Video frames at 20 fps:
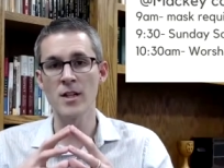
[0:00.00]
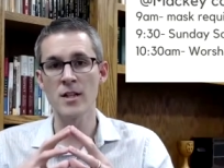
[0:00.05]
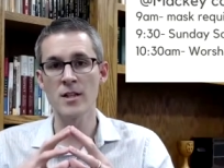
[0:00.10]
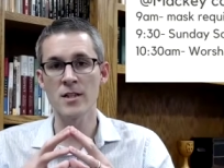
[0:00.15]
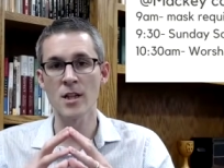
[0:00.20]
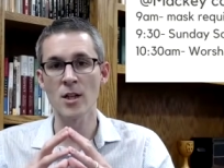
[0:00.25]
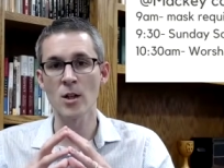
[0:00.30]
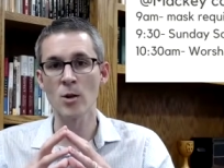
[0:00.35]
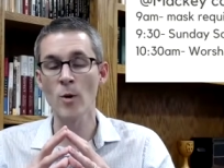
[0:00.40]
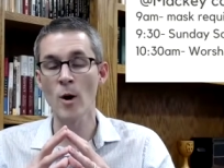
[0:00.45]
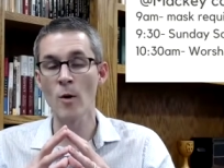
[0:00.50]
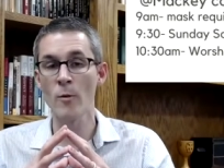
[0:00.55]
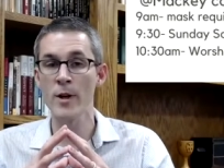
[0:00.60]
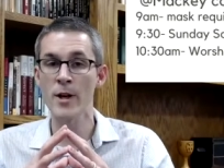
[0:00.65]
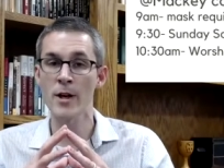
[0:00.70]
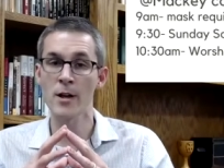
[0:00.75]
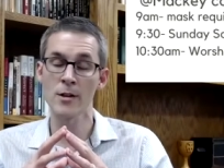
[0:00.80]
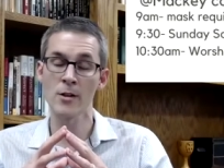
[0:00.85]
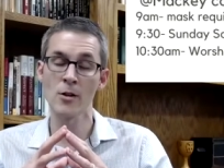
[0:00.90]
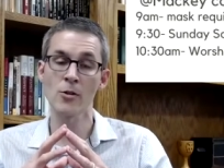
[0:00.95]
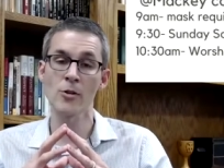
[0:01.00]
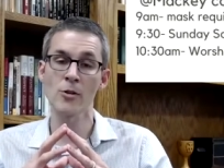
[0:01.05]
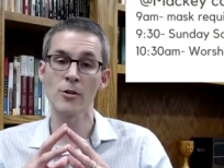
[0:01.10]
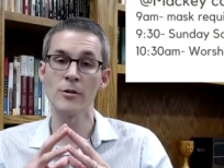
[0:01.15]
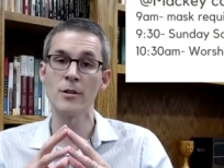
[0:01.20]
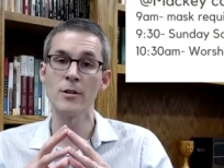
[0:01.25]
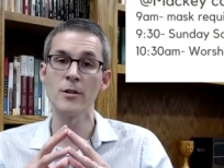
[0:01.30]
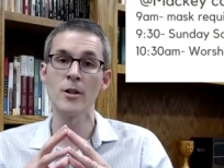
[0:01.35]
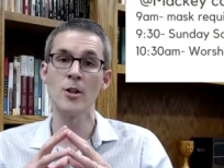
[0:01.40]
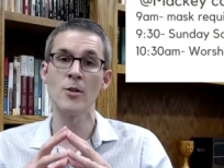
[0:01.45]
So what we are going
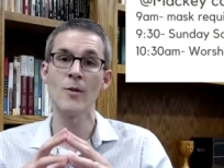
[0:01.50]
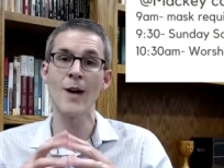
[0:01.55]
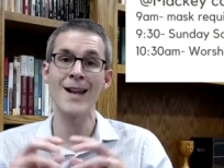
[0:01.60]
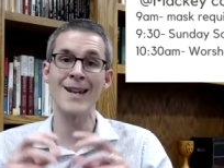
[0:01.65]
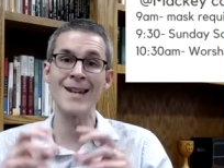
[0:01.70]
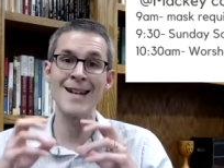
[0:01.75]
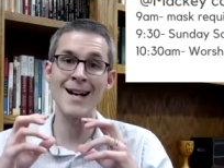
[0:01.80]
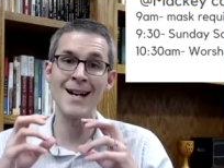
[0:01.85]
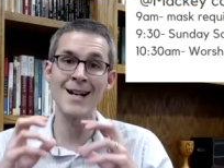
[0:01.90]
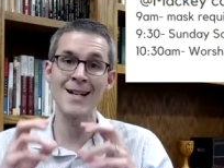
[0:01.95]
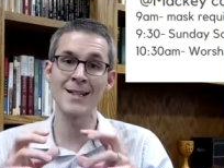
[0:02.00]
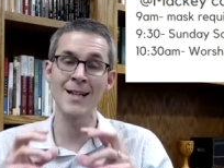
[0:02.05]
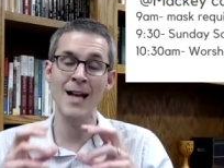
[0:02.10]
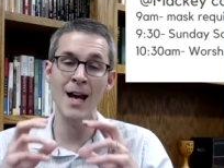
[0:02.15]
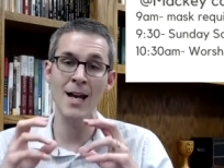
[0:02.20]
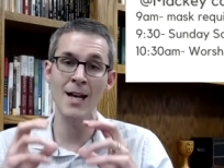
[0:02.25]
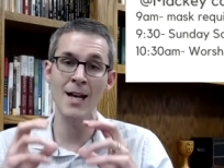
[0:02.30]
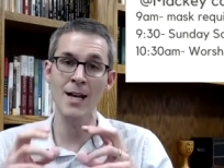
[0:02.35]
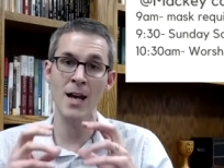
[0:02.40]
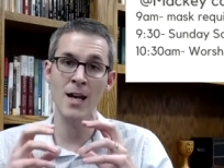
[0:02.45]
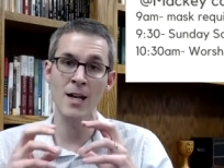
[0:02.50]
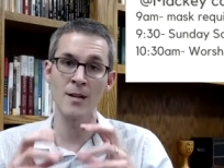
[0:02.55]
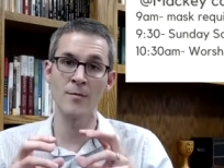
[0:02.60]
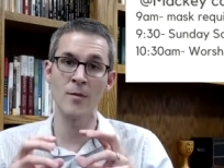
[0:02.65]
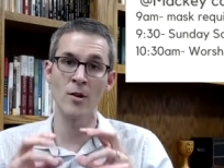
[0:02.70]
to do at 9 a.m.